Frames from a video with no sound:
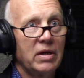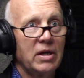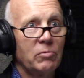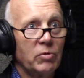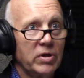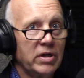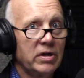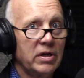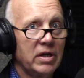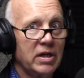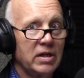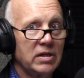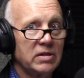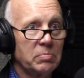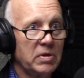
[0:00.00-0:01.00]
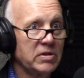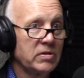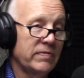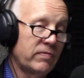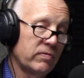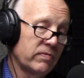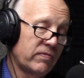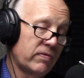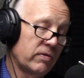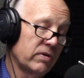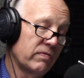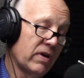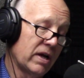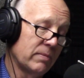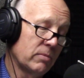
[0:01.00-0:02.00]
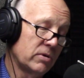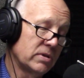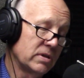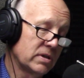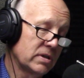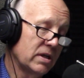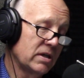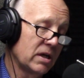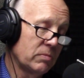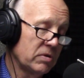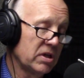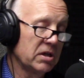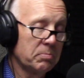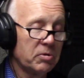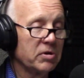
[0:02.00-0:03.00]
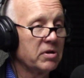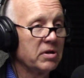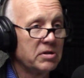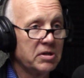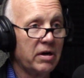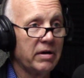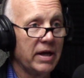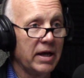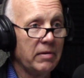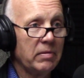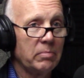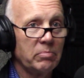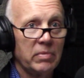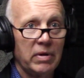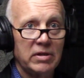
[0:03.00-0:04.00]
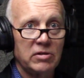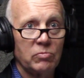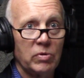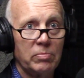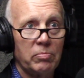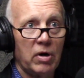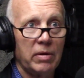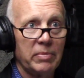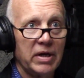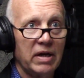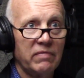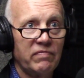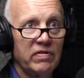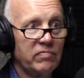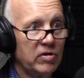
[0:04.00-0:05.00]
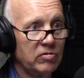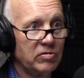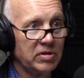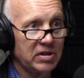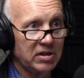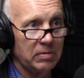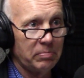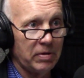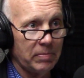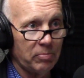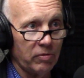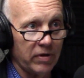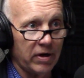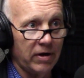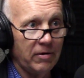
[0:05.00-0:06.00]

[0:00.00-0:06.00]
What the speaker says: And especially for Divine Mercy Sunday, we get a pretty good turnout. I imagine we probably had 50 or 60 people there.